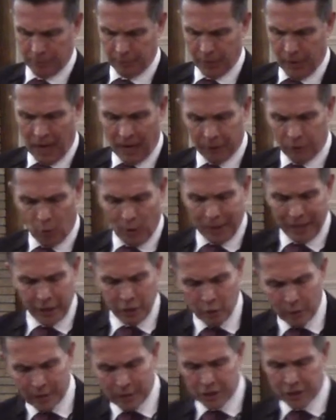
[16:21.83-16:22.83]
of one
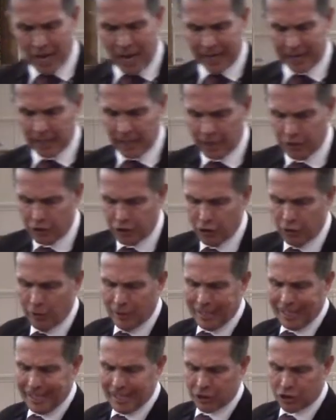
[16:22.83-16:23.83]
who is not
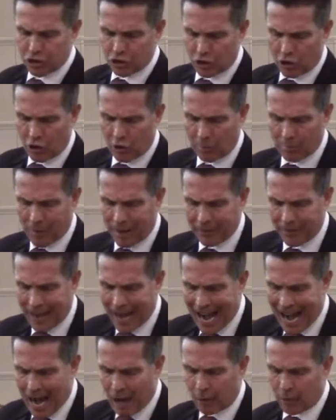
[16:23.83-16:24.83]
unduly disturbed by the
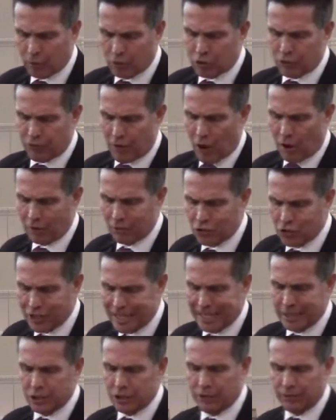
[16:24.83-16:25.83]
errors, faults,
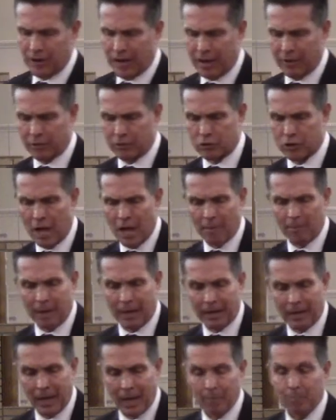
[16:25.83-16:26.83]
sins of others,
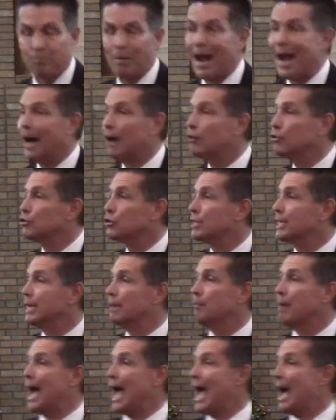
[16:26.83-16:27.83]
but bears
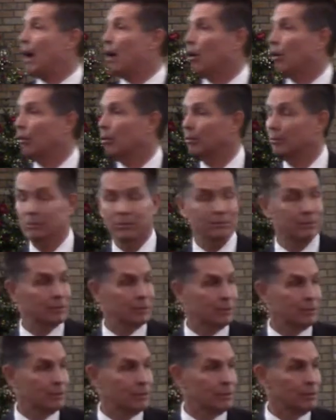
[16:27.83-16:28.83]
them how?
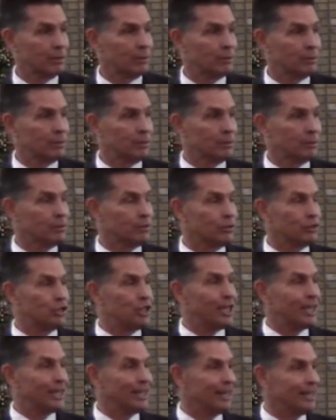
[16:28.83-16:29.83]

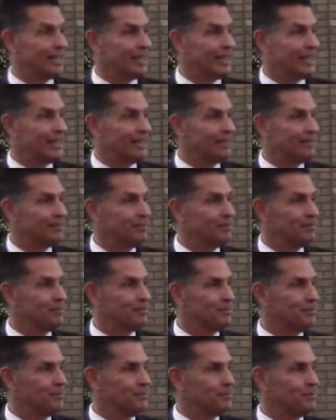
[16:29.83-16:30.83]
gently.
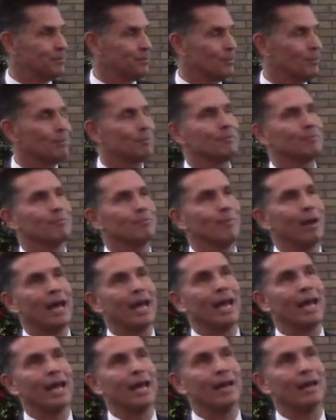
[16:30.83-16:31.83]

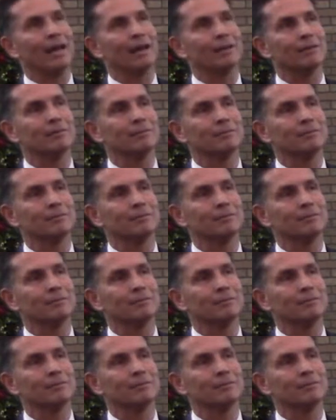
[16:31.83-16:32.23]
Man.